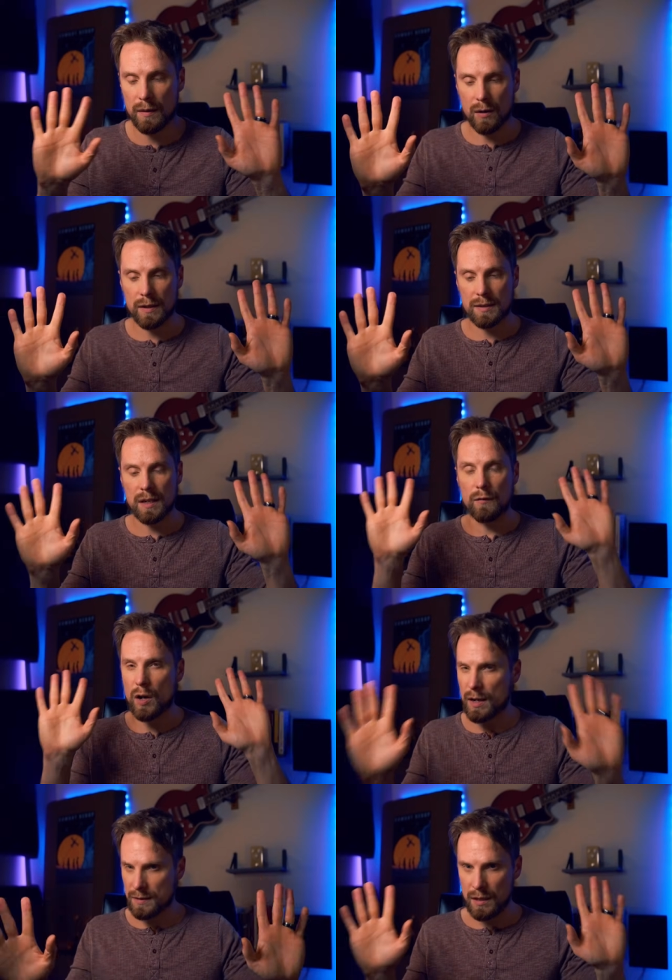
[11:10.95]
All I'd say, if you're
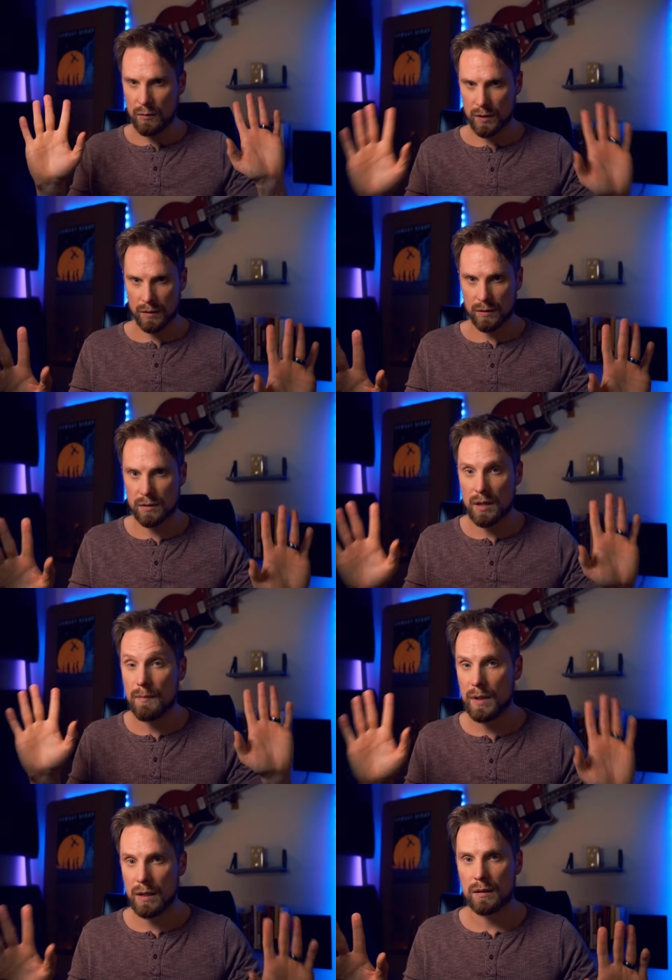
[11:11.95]
not seeing results
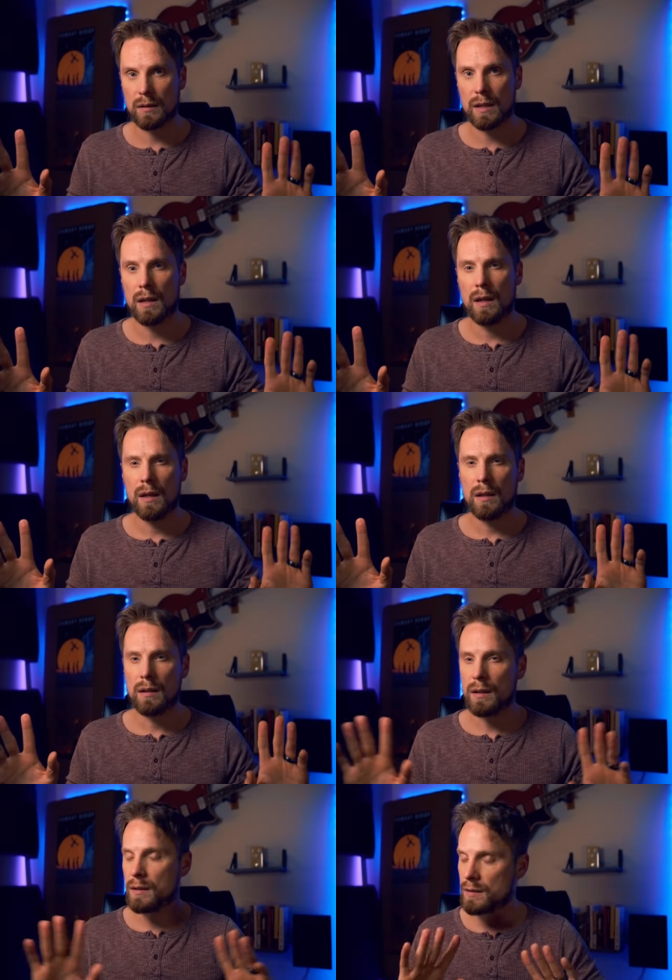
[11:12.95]
immediately,
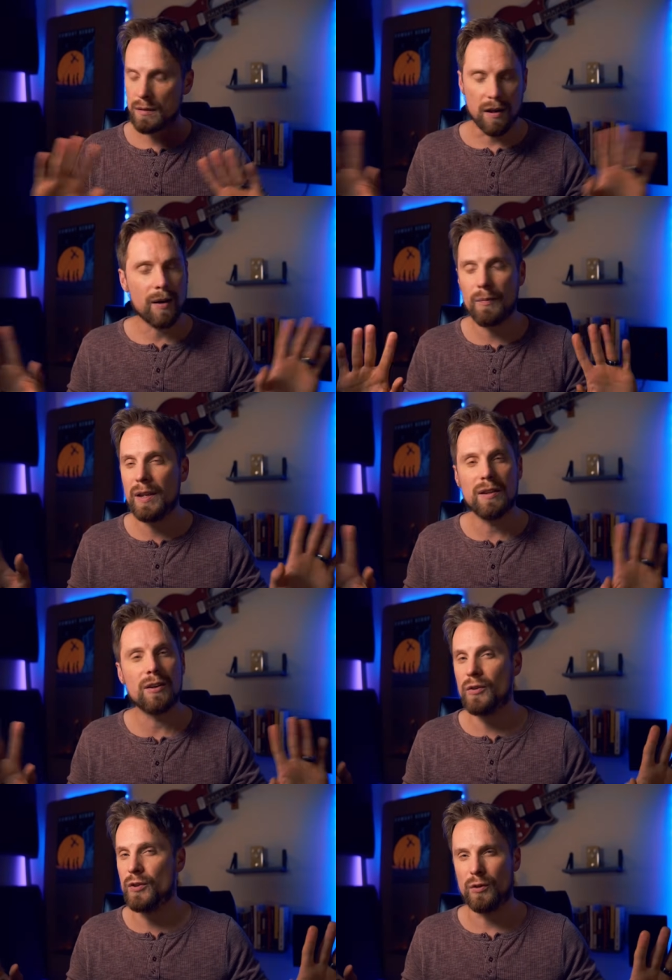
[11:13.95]
that does not mean that
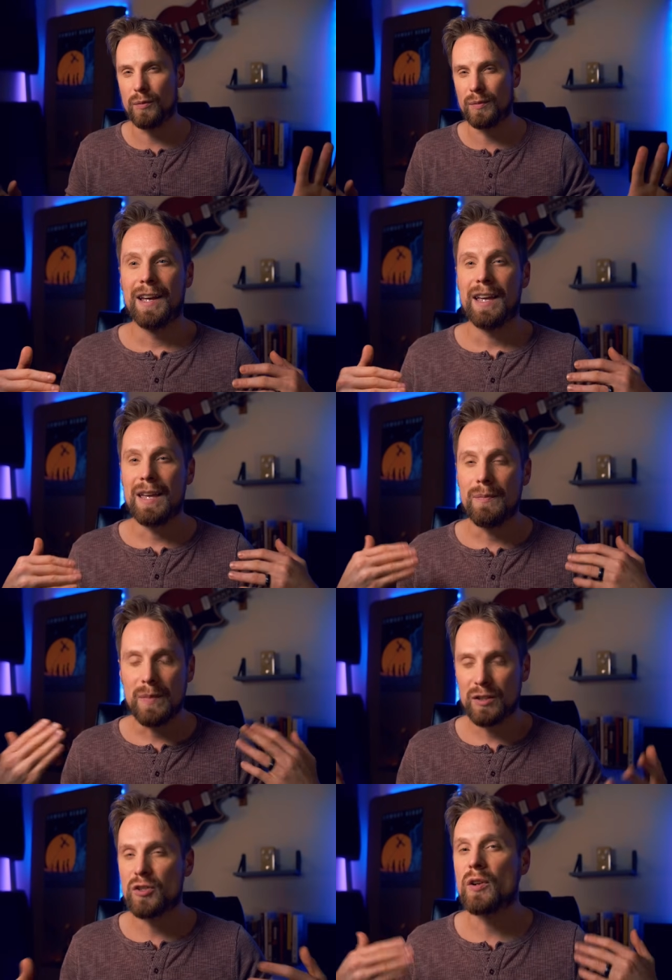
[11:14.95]
you're doomed. It
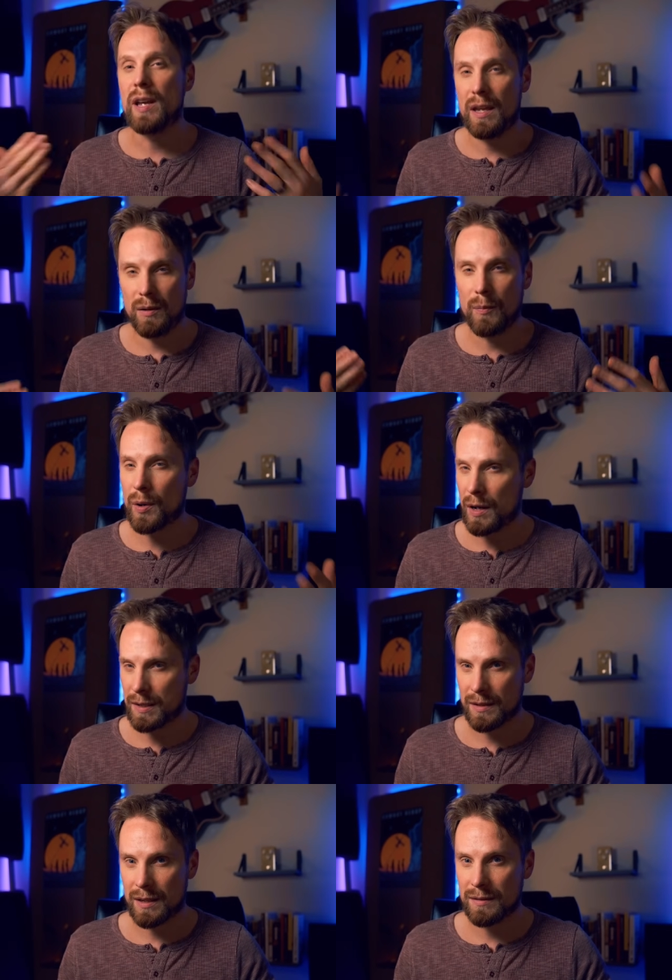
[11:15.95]
means you're in
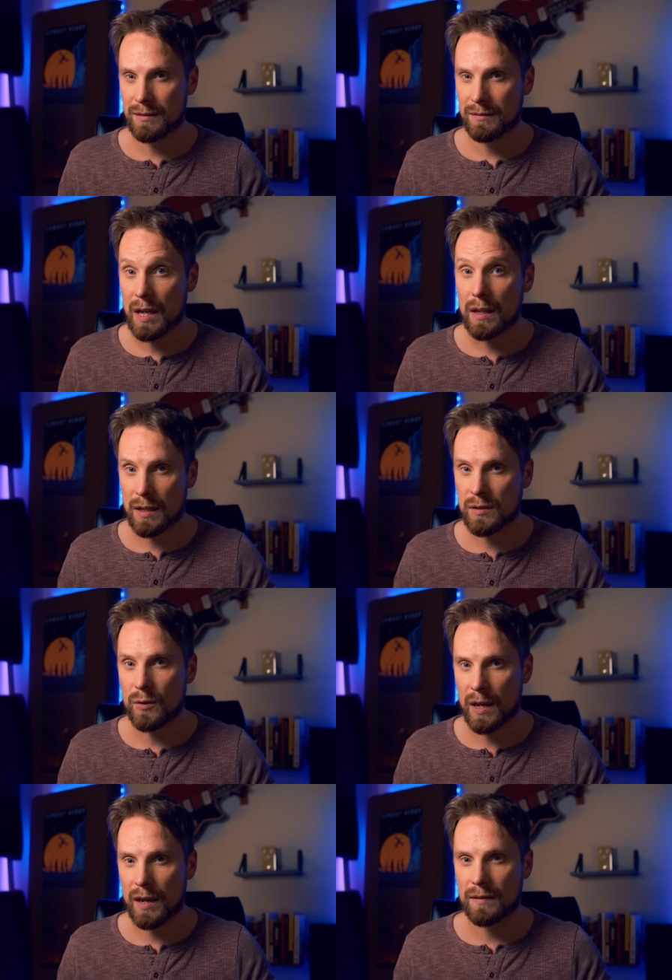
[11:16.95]
process, and that's
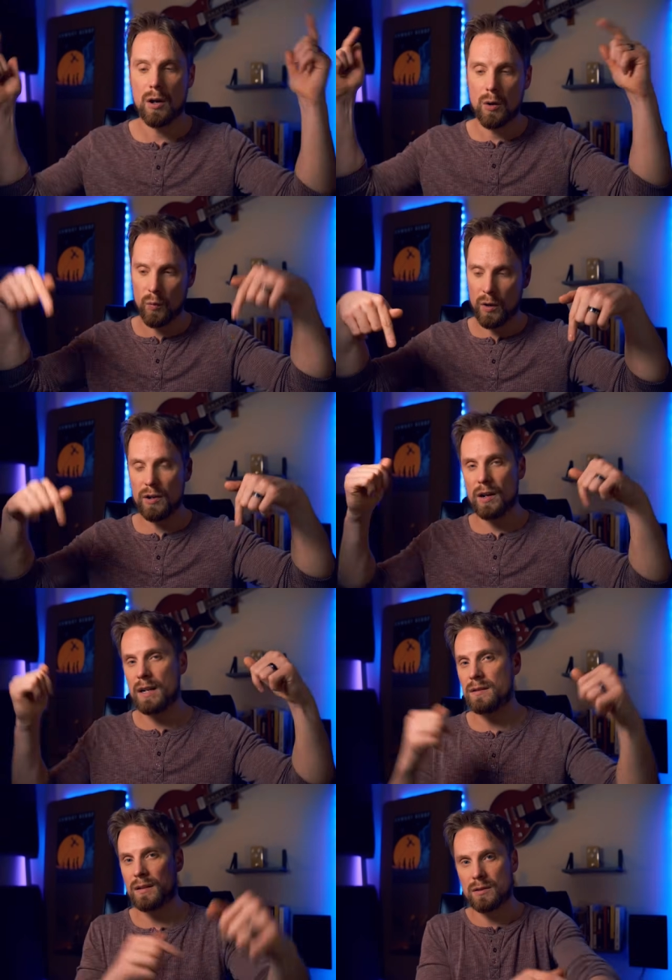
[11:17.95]
okay. What are your
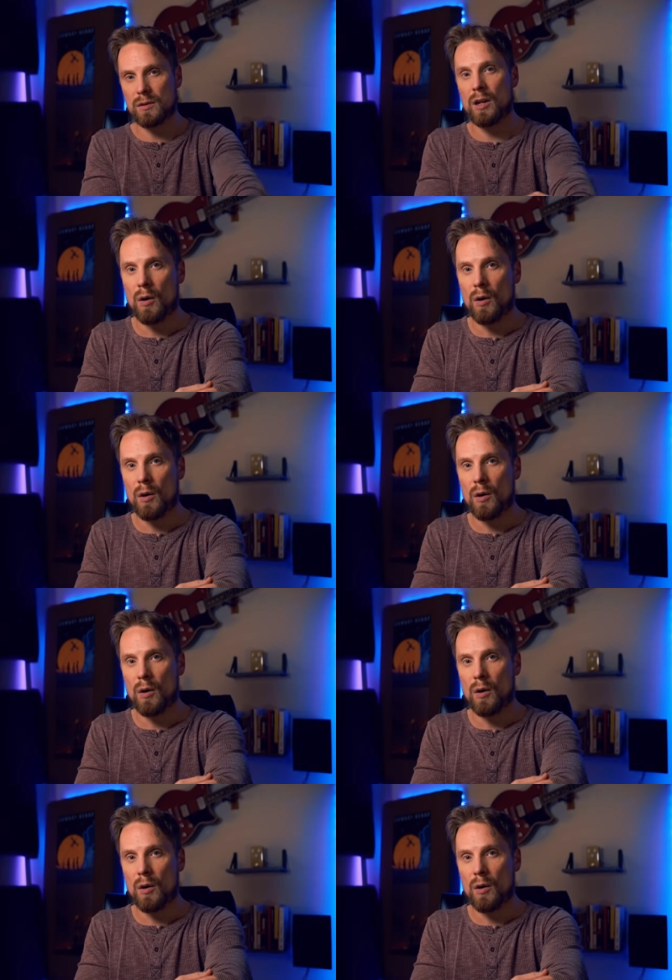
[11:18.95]
guys' thoughts?